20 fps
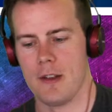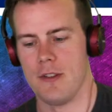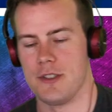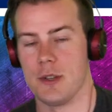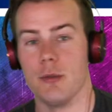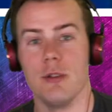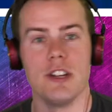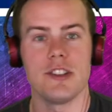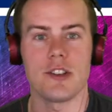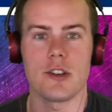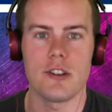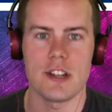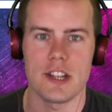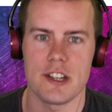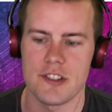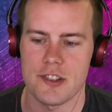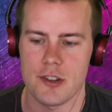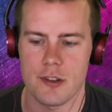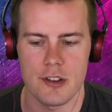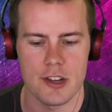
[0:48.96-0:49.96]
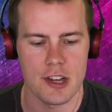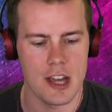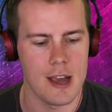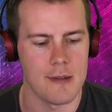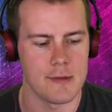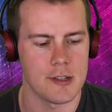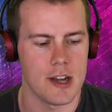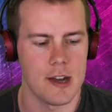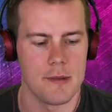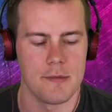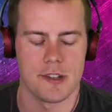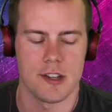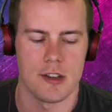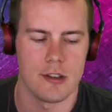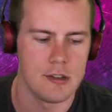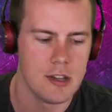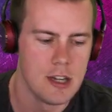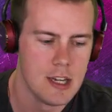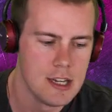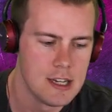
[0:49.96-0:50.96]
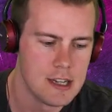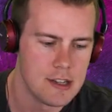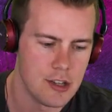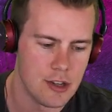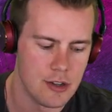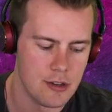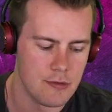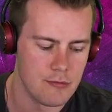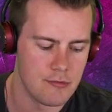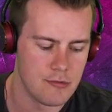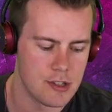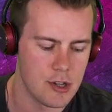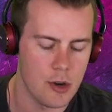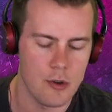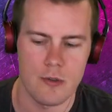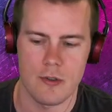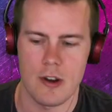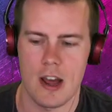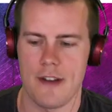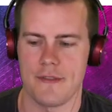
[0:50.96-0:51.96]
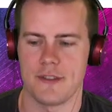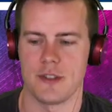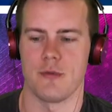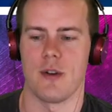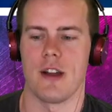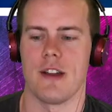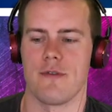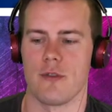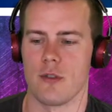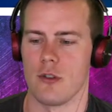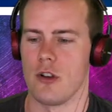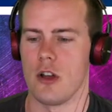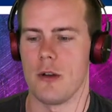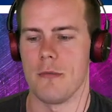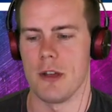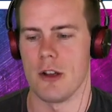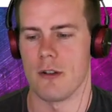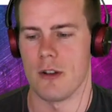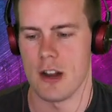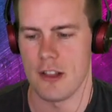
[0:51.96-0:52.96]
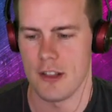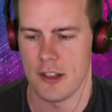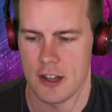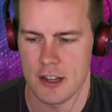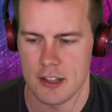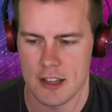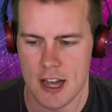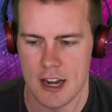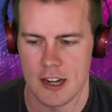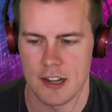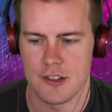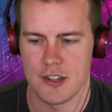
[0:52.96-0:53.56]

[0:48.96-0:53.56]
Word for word: So it is only a solo game type, so you don't have to wait for a lobby or anything like that.